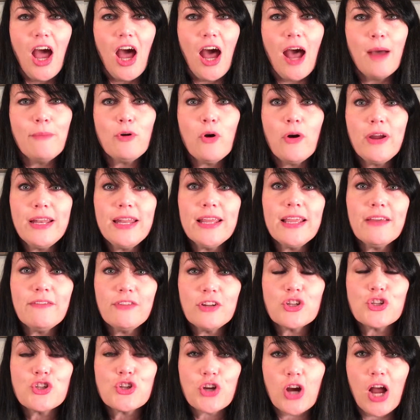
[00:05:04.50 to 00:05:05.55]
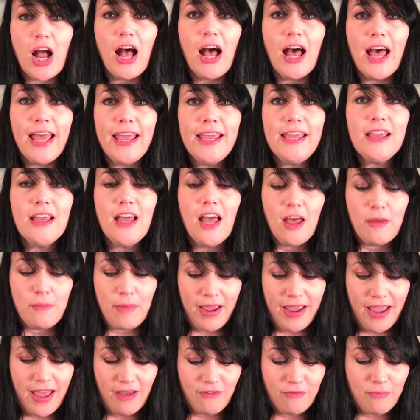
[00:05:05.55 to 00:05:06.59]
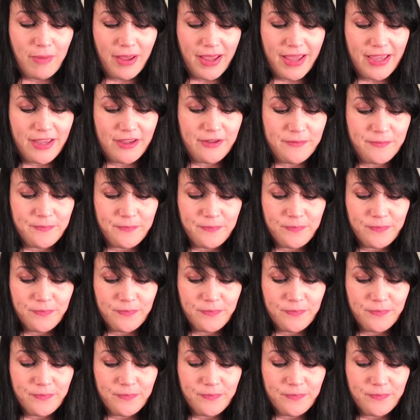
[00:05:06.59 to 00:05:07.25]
I'm going to give it a try. I have my